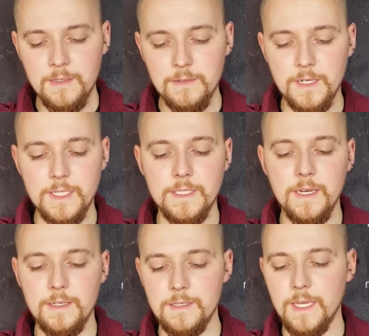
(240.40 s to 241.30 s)
Ruggy
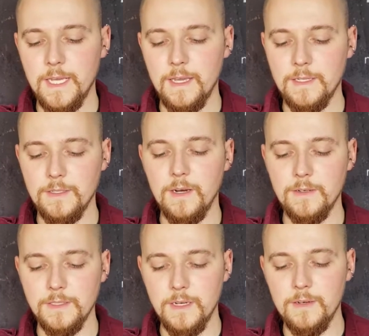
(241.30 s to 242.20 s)
said, taking his
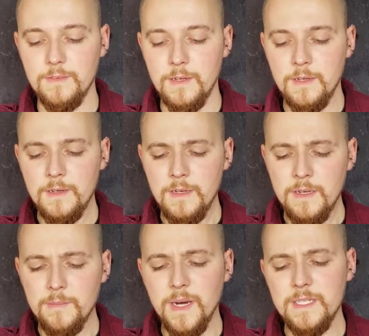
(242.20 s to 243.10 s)
goggles
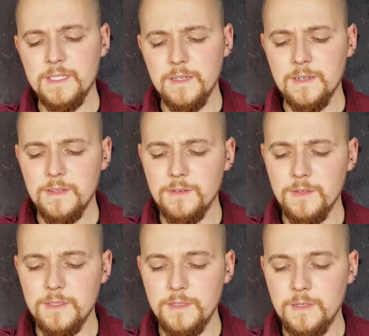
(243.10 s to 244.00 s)
off. Mind starting the
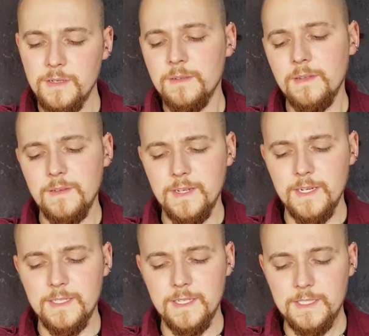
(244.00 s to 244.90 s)
cruiser? I've got
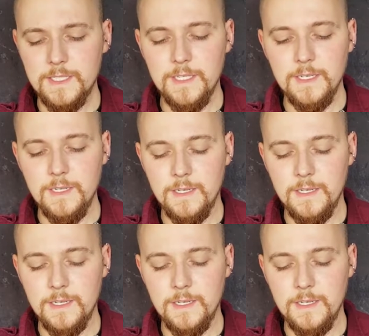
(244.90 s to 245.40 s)
to take a shit.